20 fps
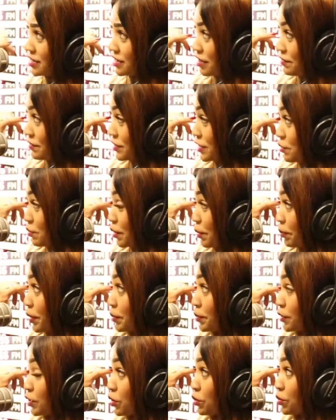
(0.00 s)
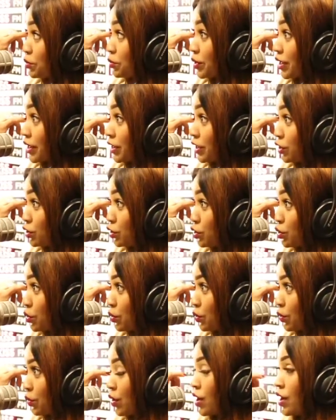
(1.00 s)
and everything. But people don't really
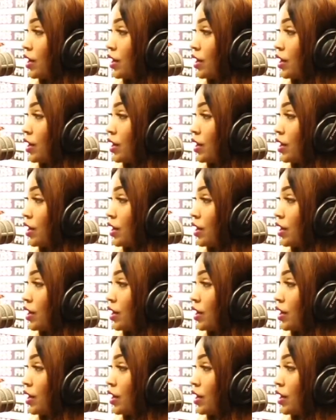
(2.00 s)
know